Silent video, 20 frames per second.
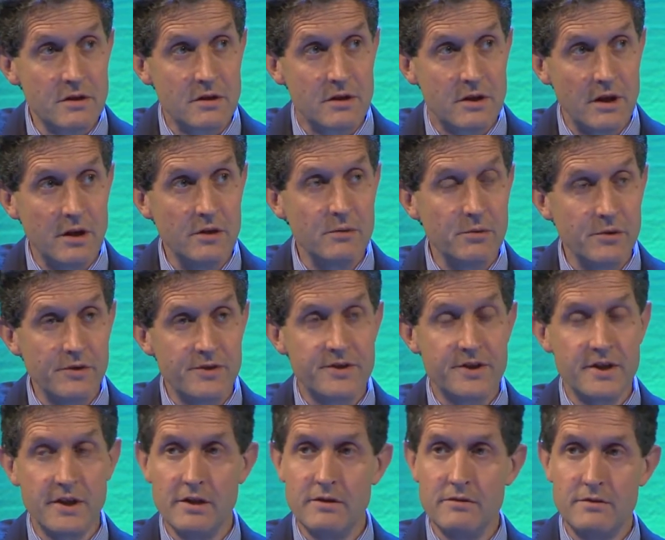global
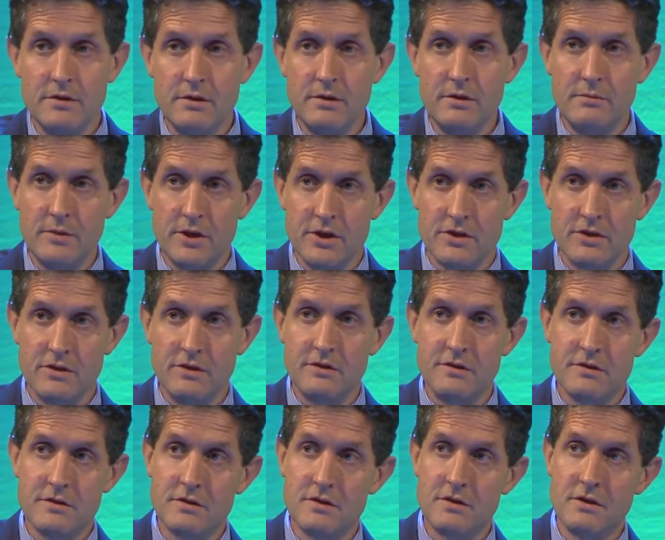CO2
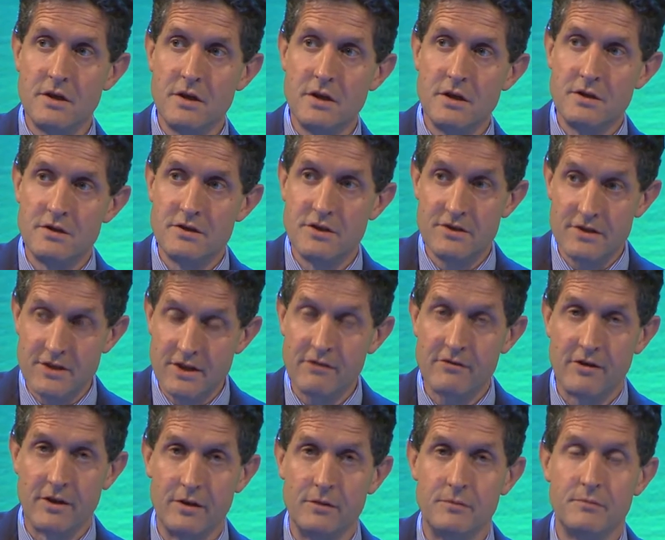emissions to
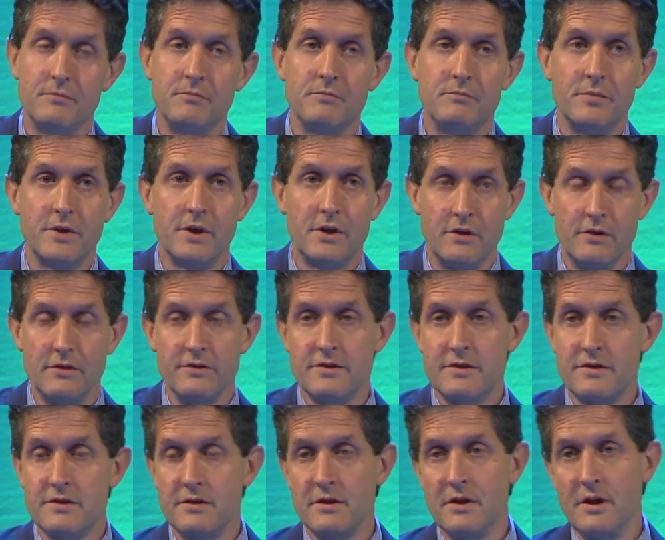zero
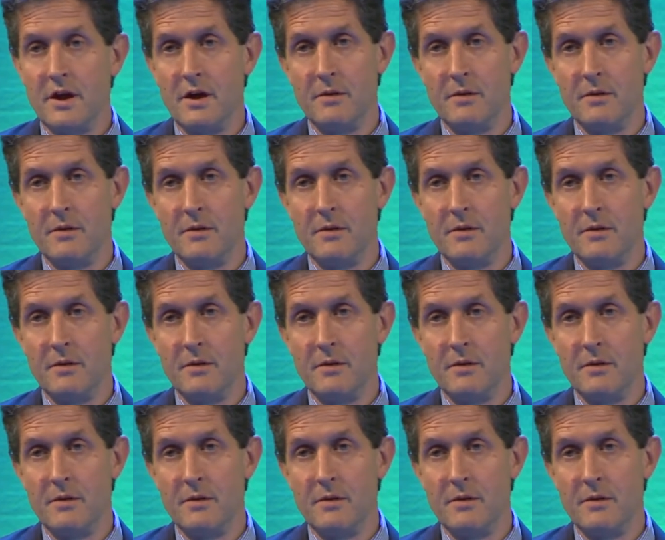because